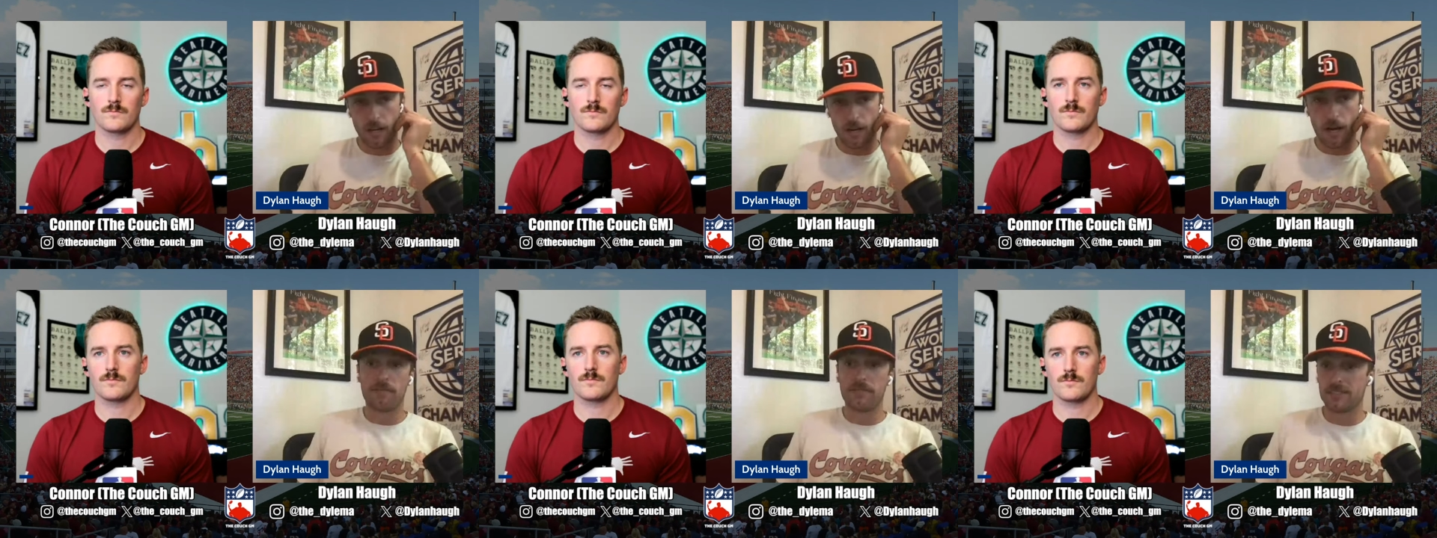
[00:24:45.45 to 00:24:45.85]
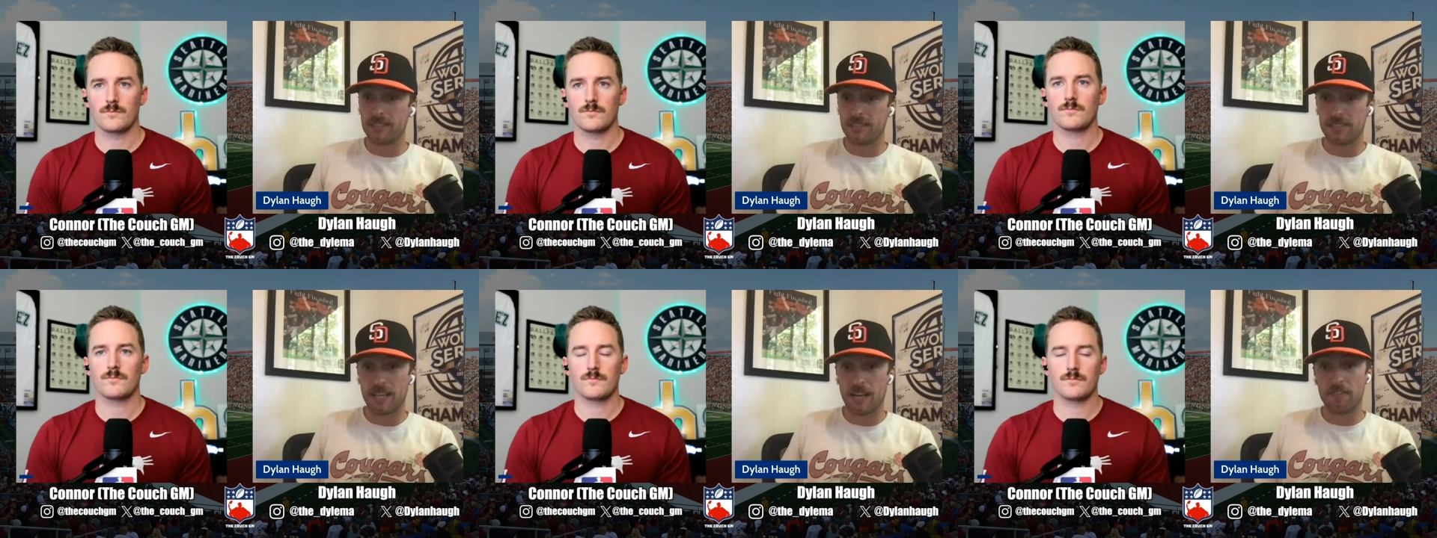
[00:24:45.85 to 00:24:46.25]
Speaker 1: You know,
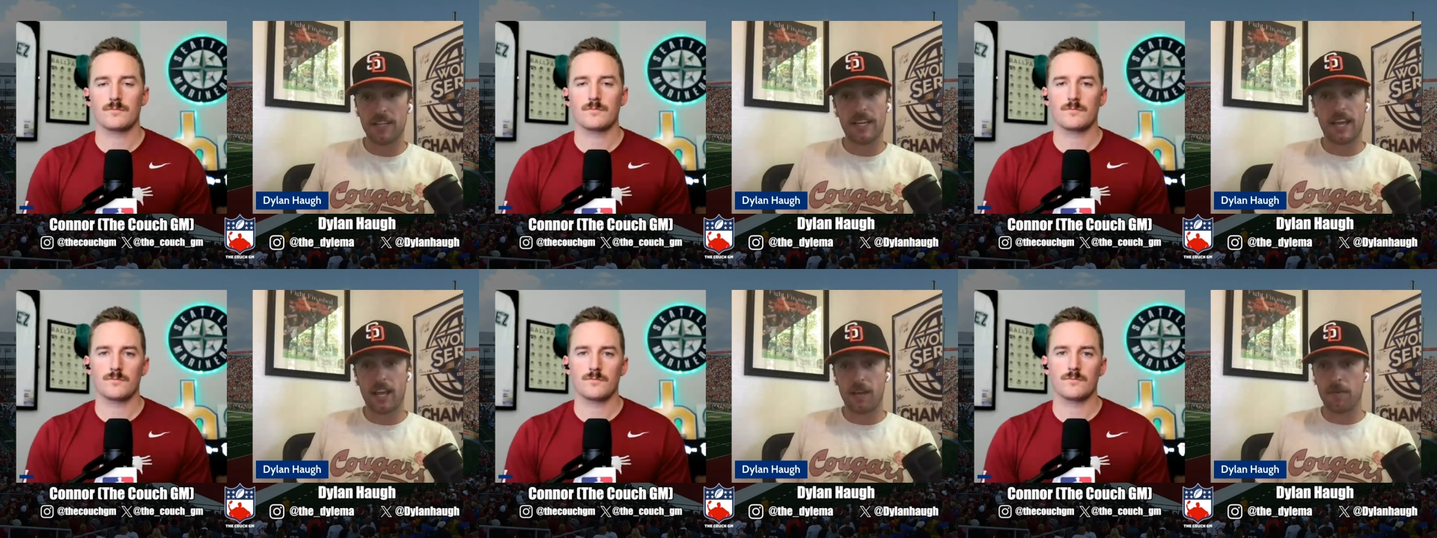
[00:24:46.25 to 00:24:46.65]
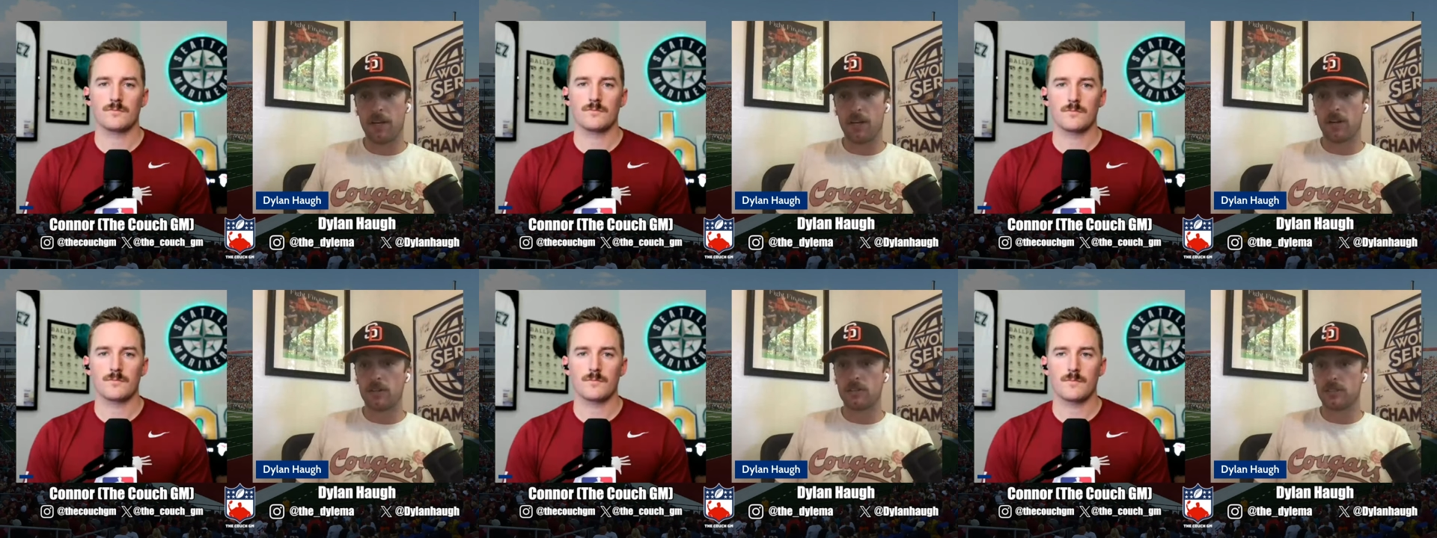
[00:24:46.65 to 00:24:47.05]
obviously Zevi
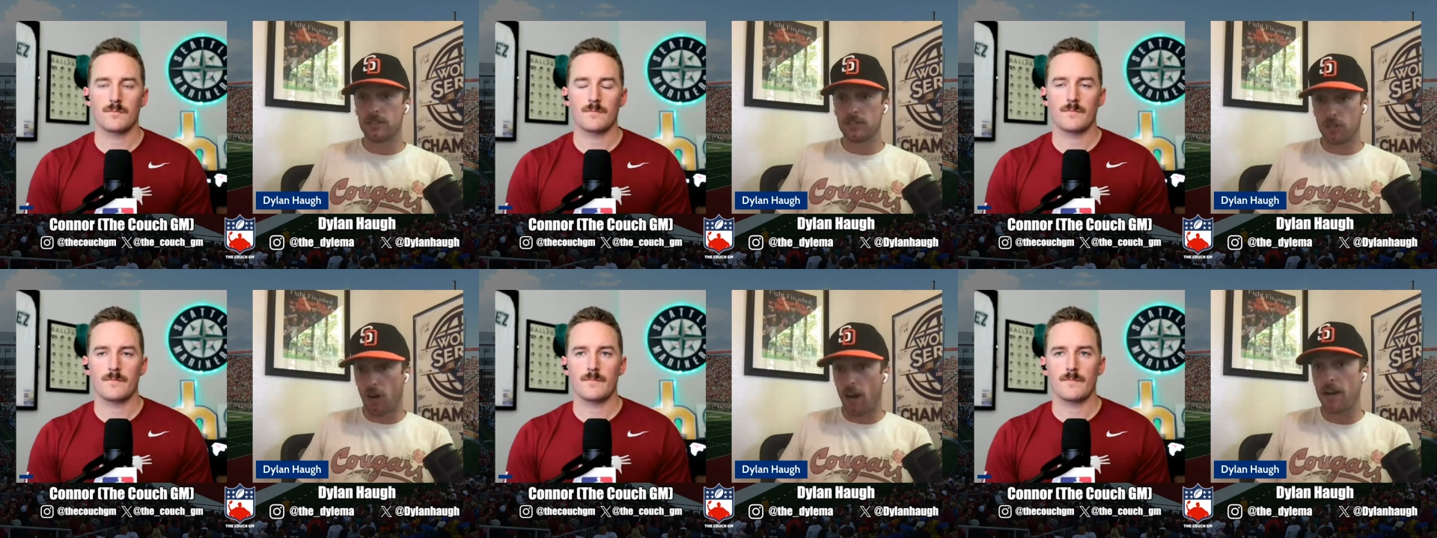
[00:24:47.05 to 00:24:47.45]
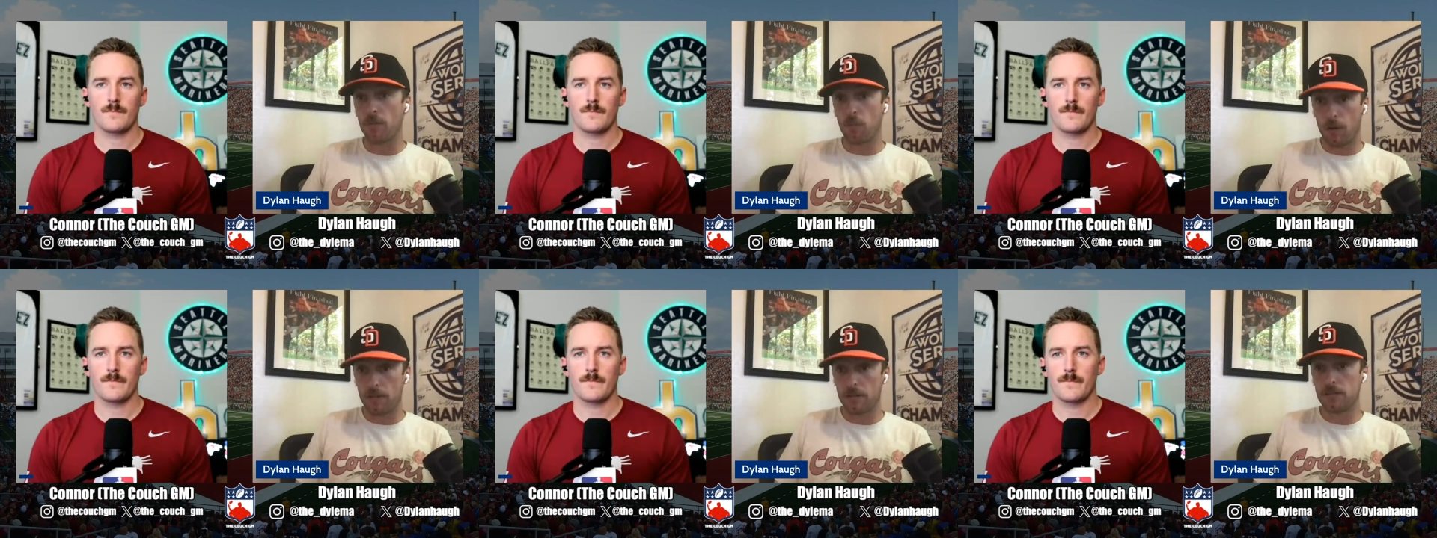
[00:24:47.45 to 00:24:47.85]
came here to
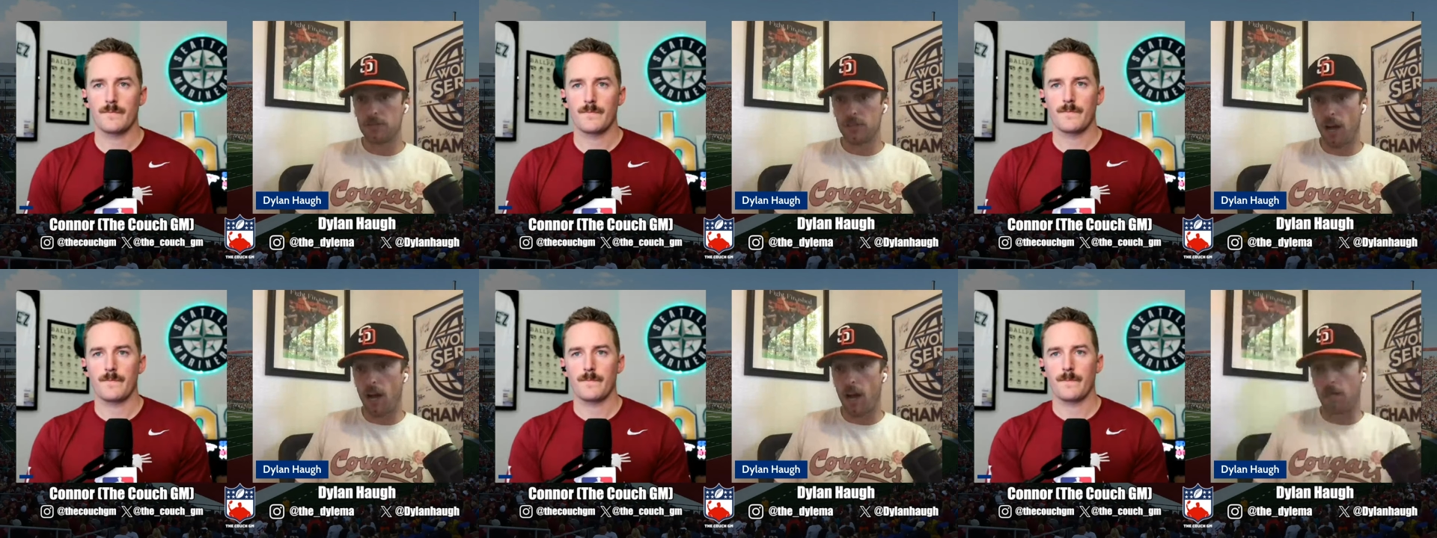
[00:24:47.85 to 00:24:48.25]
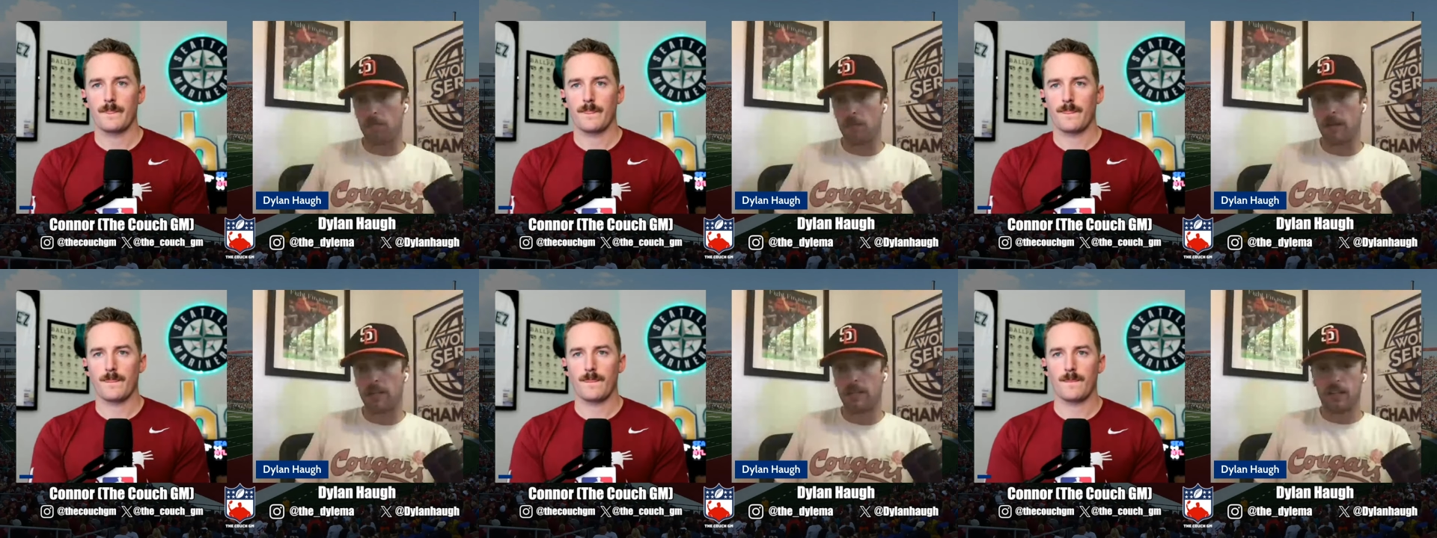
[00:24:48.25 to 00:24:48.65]
try and win the
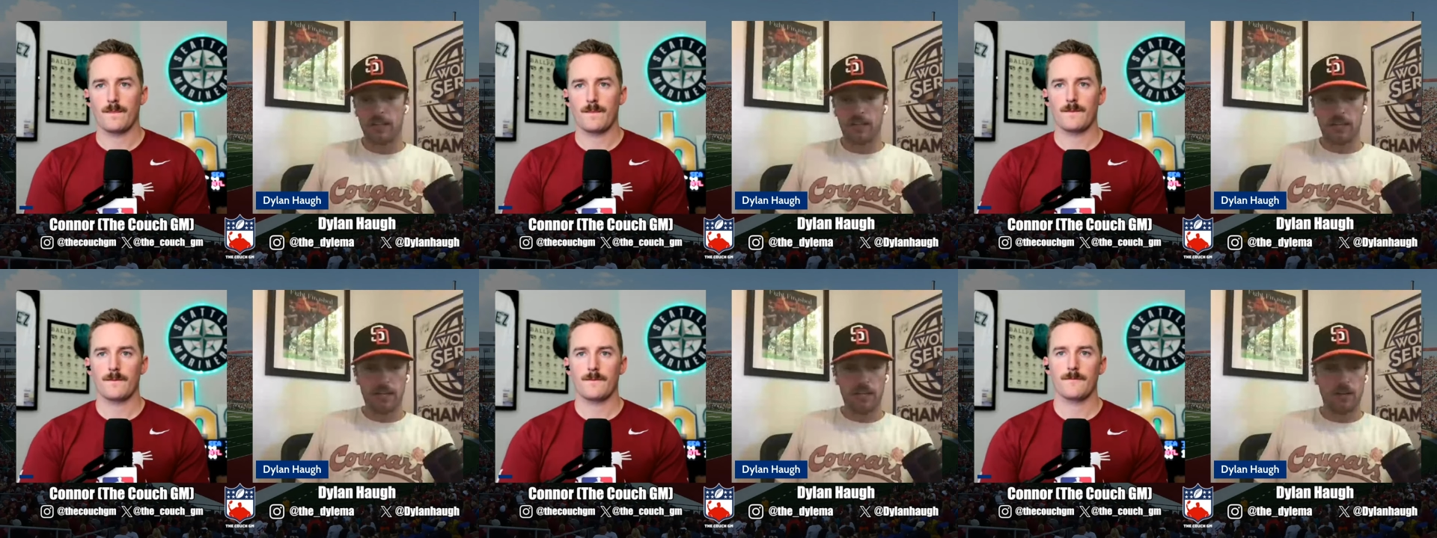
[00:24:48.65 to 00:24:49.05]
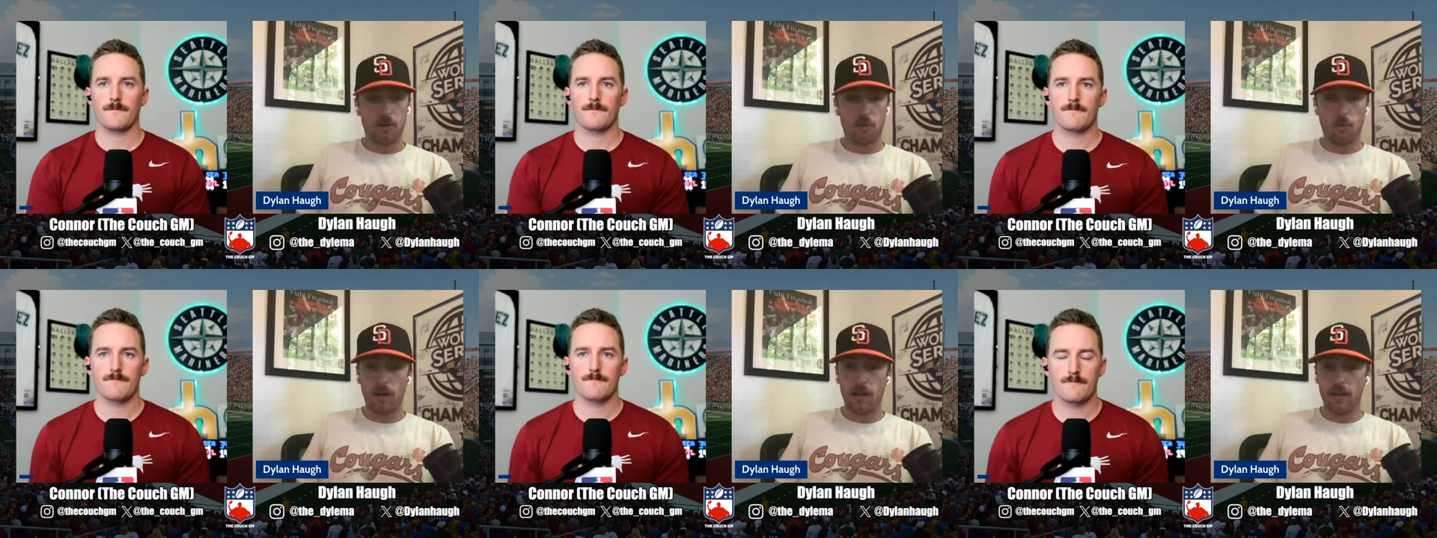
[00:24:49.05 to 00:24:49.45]
job. And
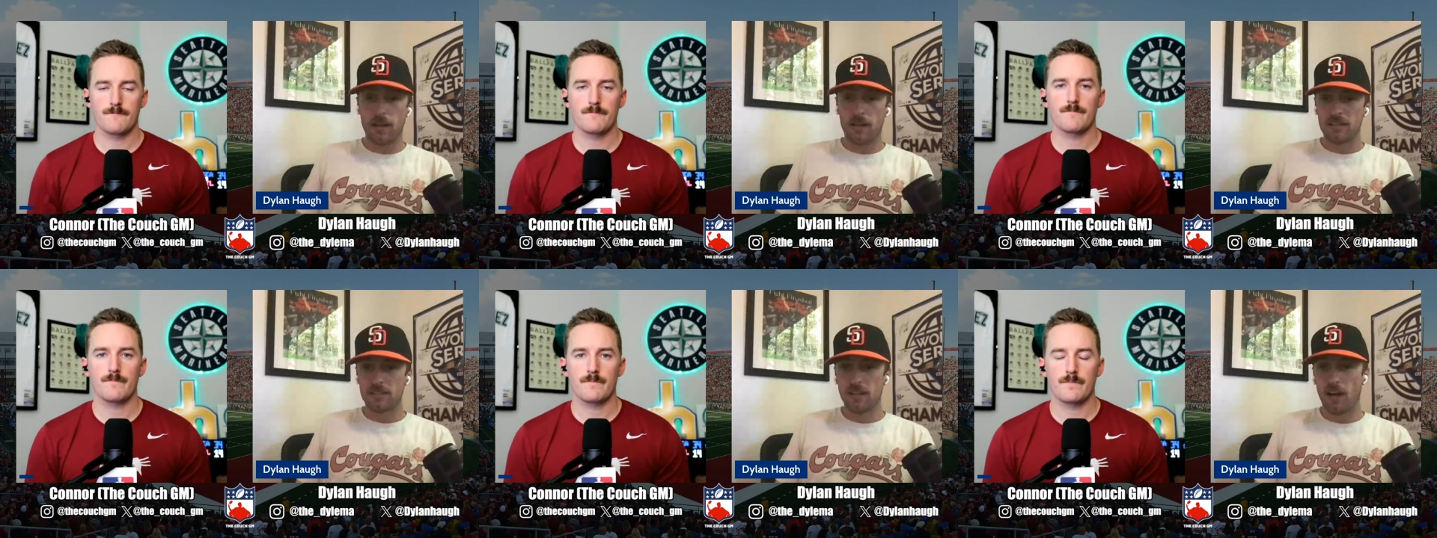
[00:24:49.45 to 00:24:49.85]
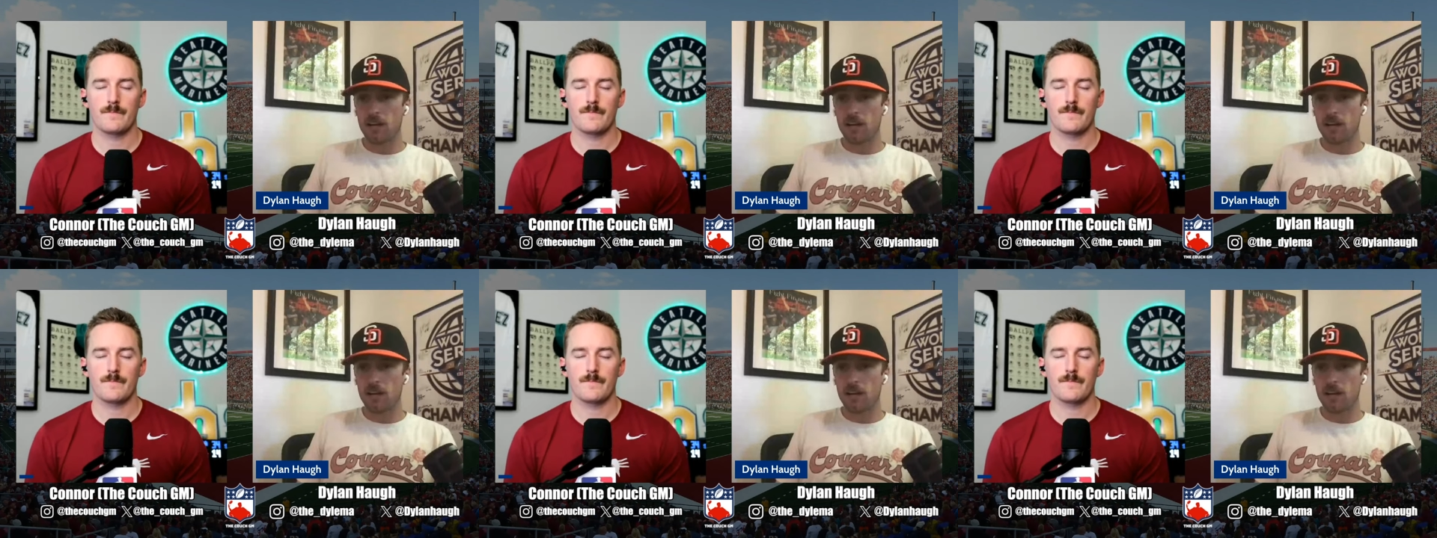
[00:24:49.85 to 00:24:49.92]
you know what?